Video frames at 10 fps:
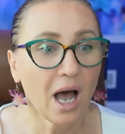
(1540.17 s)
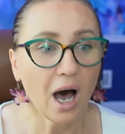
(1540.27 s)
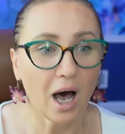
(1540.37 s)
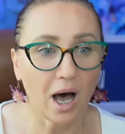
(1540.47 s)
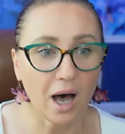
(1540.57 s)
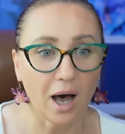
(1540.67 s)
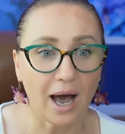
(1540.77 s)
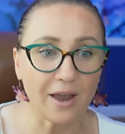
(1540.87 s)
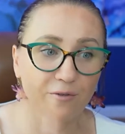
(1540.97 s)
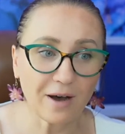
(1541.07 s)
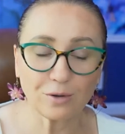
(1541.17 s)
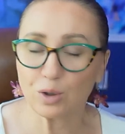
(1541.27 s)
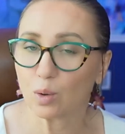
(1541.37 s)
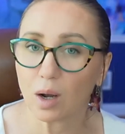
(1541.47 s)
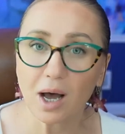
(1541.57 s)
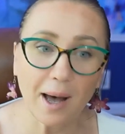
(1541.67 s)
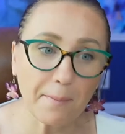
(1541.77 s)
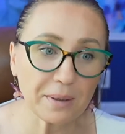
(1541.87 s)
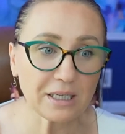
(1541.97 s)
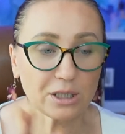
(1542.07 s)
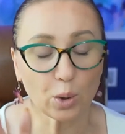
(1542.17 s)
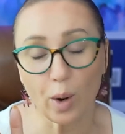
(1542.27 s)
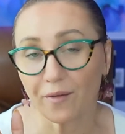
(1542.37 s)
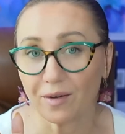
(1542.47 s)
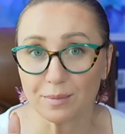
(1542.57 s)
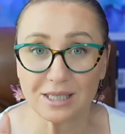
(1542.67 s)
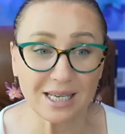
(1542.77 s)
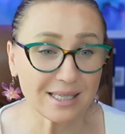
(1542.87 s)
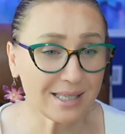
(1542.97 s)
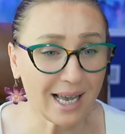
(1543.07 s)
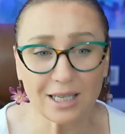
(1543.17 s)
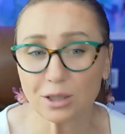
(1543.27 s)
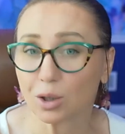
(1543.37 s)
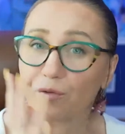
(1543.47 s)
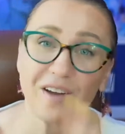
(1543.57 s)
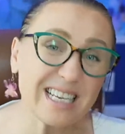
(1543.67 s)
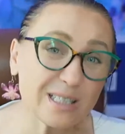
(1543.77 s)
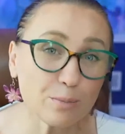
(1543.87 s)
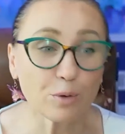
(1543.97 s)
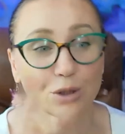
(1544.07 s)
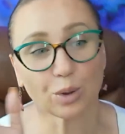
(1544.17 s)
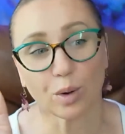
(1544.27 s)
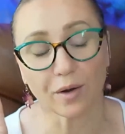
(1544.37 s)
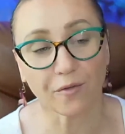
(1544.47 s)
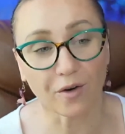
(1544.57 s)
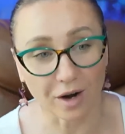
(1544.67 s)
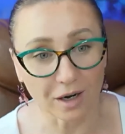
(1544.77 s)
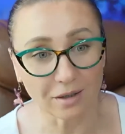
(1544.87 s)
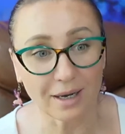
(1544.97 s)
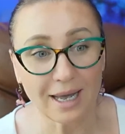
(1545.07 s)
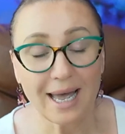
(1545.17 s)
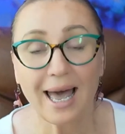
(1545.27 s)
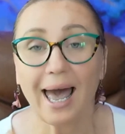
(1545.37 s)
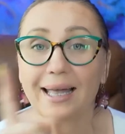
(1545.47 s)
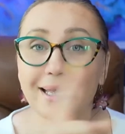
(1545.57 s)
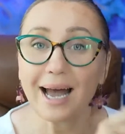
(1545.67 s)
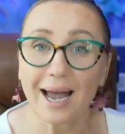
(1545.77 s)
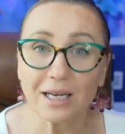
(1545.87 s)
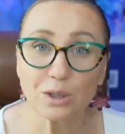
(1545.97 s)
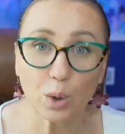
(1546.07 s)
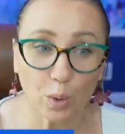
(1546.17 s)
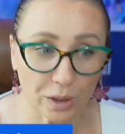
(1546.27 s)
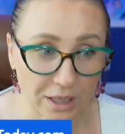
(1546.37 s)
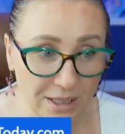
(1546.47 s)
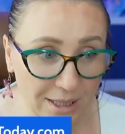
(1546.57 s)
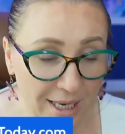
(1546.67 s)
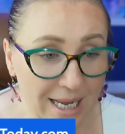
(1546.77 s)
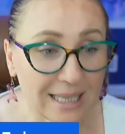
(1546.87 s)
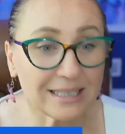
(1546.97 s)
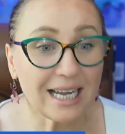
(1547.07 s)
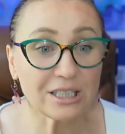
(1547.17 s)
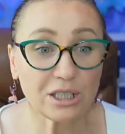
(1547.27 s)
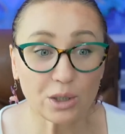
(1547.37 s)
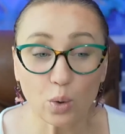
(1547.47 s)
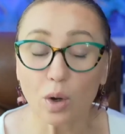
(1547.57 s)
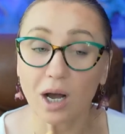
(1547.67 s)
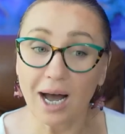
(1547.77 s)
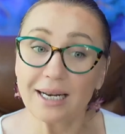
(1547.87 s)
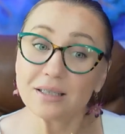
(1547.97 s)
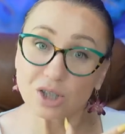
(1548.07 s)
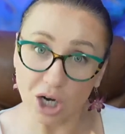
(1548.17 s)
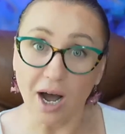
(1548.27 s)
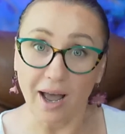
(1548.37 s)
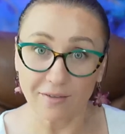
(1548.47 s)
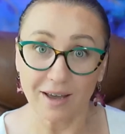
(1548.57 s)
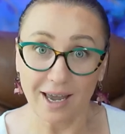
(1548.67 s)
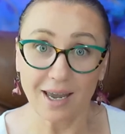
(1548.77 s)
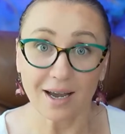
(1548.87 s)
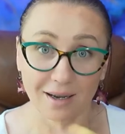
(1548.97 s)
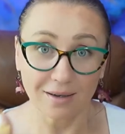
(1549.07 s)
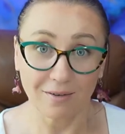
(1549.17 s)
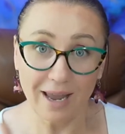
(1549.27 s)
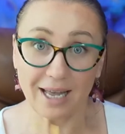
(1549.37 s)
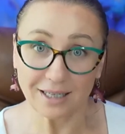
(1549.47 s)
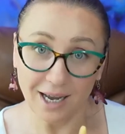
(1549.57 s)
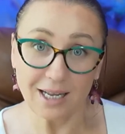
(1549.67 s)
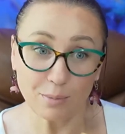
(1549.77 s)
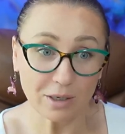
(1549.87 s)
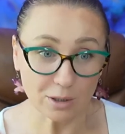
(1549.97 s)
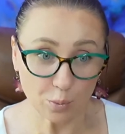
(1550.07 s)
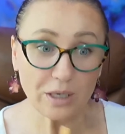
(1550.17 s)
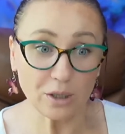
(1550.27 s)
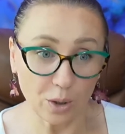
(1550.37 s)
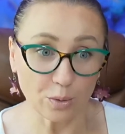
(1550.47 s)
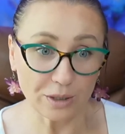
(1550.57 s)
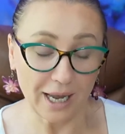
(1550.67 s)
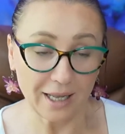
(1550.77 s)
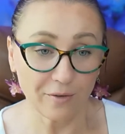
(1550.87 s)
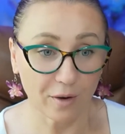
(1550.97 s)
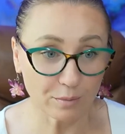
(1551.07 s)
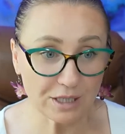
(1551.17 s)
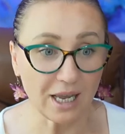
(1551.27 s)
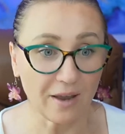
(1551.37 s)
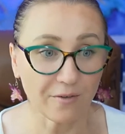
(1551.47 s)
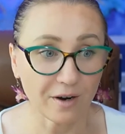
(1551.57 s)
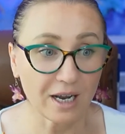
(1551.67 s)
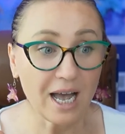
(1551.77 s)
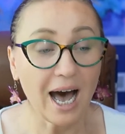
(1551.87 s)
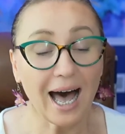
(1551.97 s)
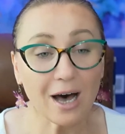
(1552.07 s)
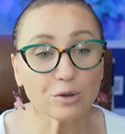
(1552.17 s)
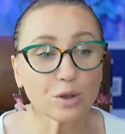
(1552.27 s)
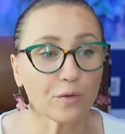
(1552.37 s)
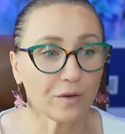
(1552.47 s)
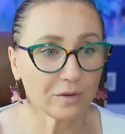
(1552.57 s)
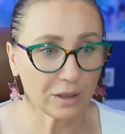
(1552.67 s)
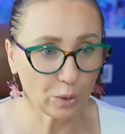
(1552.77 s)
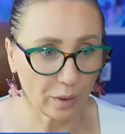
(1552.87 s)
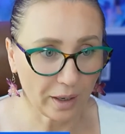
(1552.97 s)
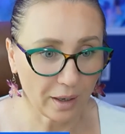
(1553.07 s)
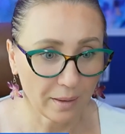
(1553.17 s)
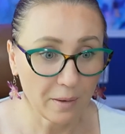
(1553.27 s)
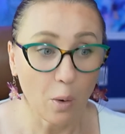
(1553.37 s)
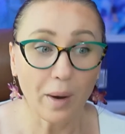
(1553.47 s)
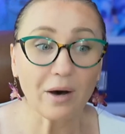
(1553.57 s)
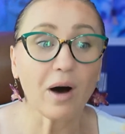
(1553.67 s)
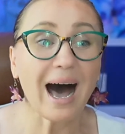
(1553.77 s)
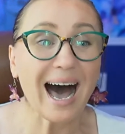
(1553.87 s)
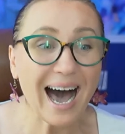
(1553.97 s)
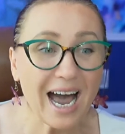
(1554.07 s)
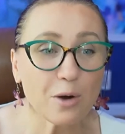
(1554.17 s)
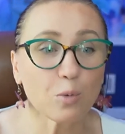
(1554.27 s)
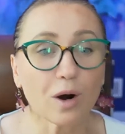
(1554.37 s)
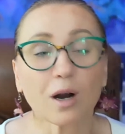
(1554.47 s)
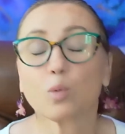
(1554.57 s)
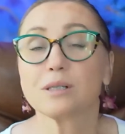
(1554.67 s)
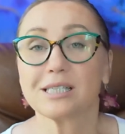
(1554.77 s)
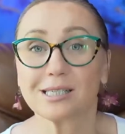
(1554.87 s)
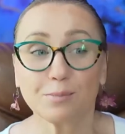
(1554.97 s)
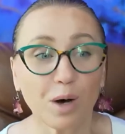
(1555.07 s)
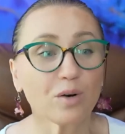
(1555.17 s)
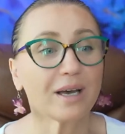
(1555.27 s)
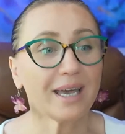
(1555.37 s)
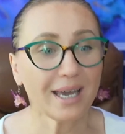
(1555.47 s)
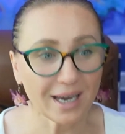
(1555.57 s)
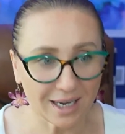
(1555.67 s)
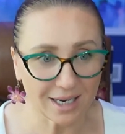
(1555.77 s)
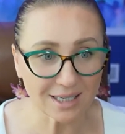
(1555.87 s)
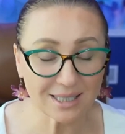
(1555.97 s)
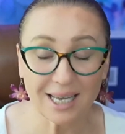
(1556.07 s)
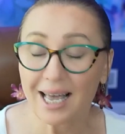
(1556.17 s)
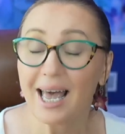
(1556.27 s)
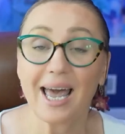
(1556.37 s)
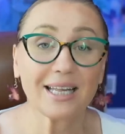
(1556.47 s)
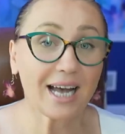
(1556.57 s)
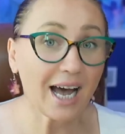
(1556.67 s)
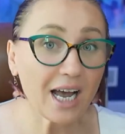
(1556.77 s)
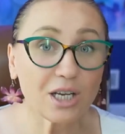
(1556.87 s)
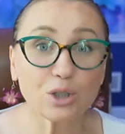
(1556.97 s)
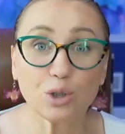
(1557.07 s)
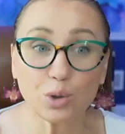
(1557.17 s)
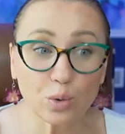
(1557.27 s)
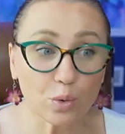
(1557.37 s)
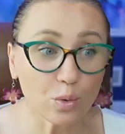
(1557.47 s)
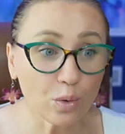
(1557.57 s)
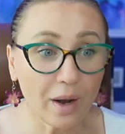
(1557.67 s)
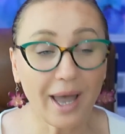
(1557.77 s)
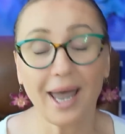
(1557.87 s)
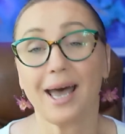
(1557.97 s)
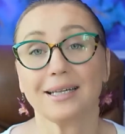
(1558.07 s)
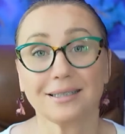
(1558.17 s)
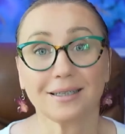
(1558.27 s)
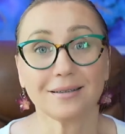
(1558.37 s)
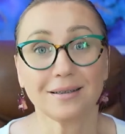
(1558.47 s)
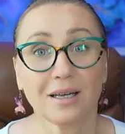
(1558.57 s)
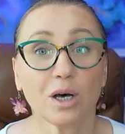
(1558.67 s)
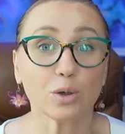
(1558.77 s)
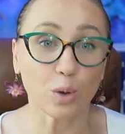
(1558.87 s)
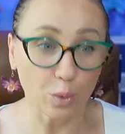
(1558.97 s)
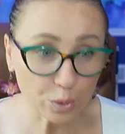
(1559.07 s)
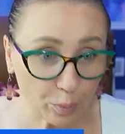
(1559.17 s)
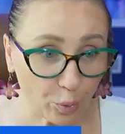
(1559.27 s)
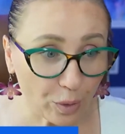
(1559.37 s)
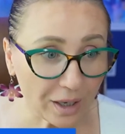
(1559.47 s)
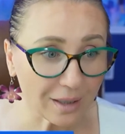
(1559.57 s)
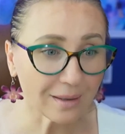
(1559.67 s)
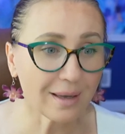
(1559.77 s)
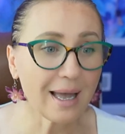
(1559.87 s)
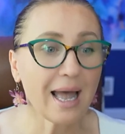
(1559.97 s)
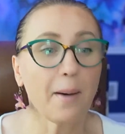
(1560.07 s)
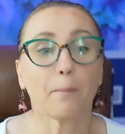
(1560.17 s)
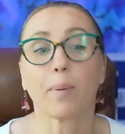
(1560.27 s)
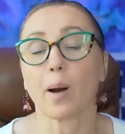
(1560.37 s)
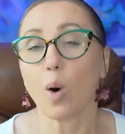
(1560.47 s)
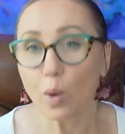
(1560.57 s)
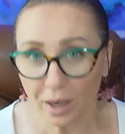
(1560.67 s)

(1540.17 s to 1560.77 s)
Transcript: I found your company through FMCSA, through Facebook, through referral. And I noticed that you running driveway ran, right? Because we know that from Safer out of Illinois. Well, I work with the small carriers and I do handle load booking, broker